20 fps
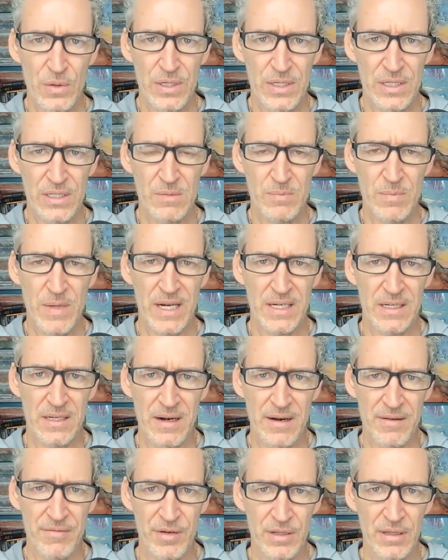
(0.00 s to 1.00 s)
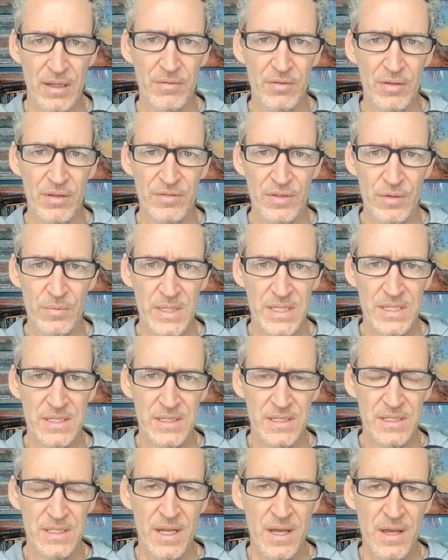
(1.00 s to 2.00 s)
you can expect at every level of your
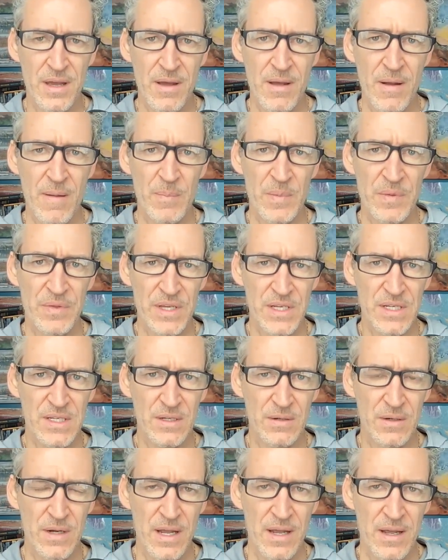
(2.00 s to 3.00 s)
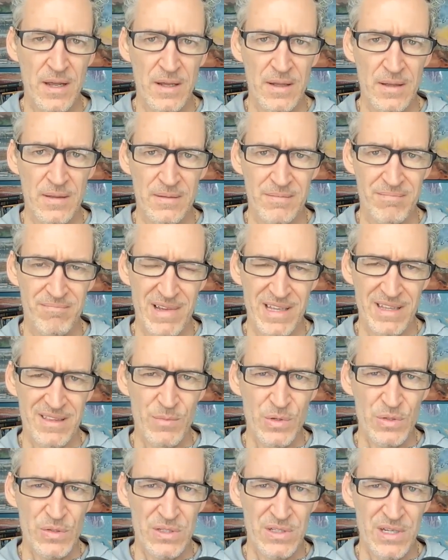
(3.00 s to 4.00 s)
business, but these are like
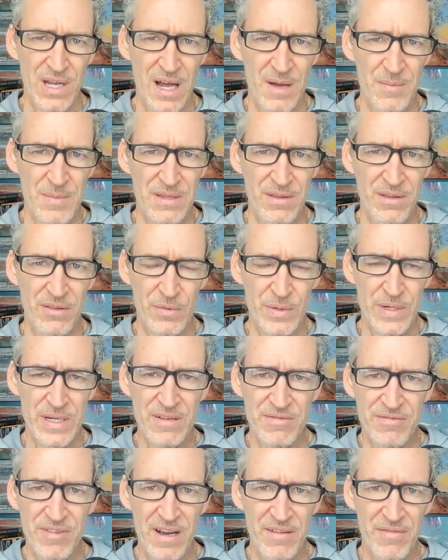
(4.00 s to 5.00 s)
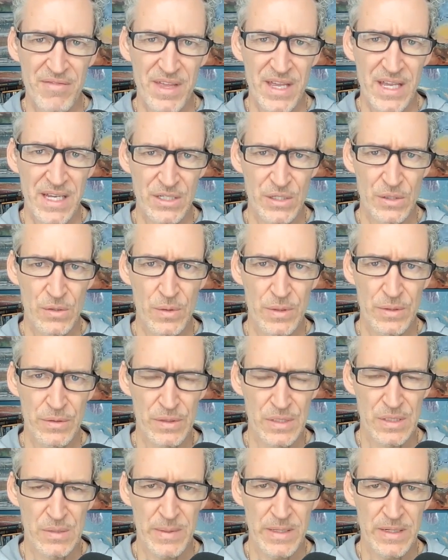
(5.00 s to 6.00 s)
the most common three to five things you're going
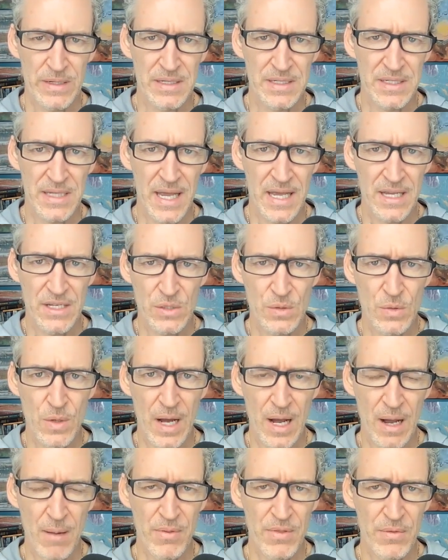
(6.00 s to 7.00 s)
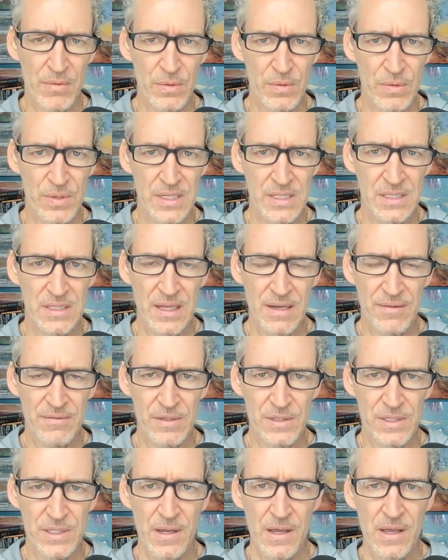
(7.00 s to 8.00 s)
to experience as you hop through these
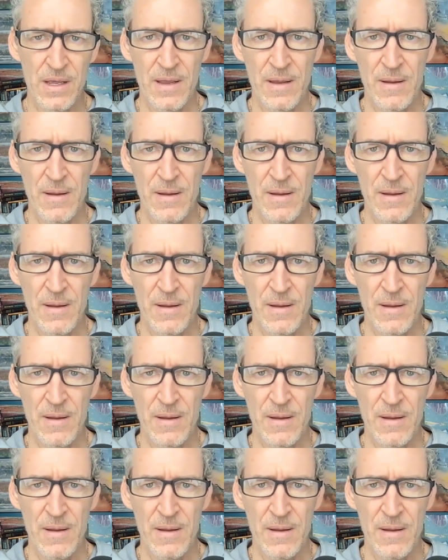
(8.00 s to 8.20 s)
levels.